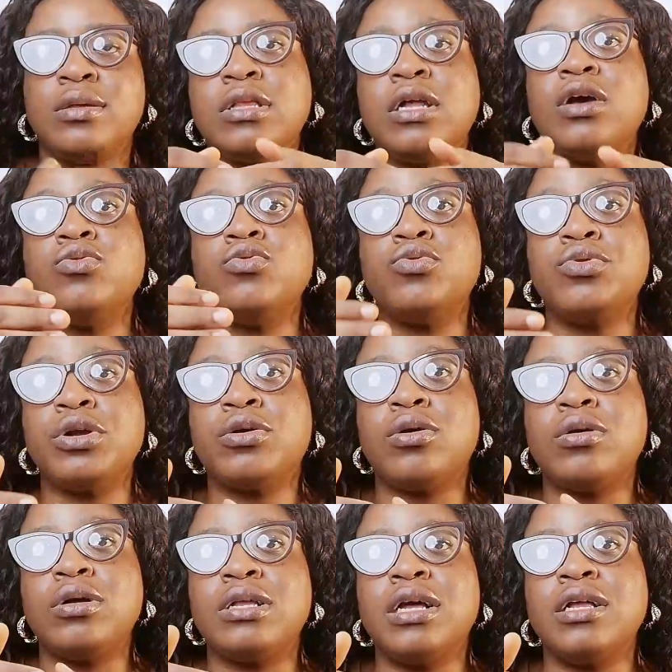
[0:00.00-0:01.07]
Now, you will
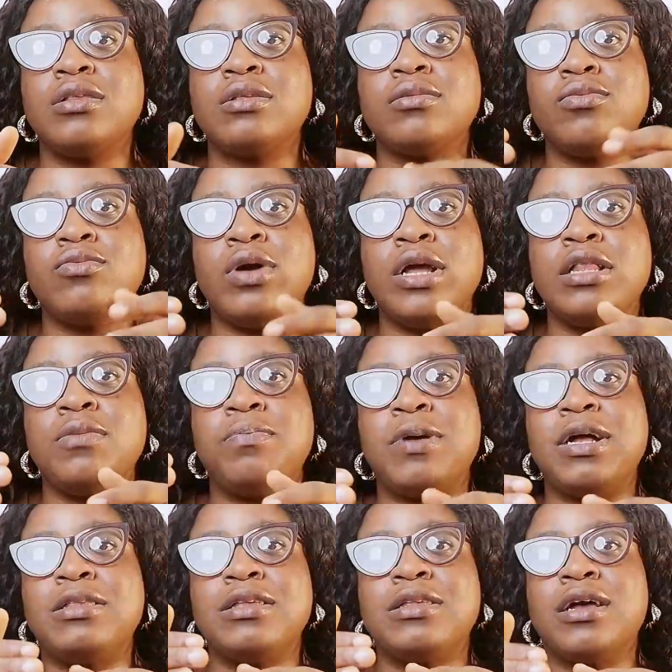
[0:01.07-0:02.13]
recall that when the
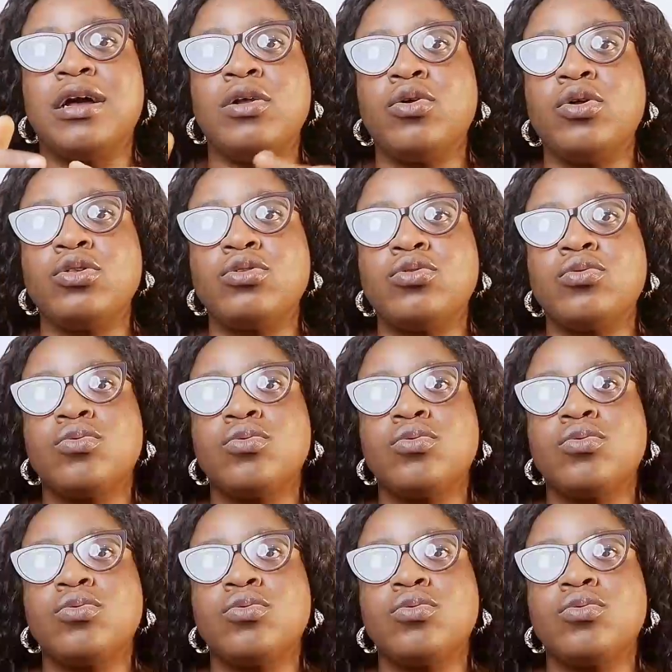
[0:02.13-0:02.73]
parties are not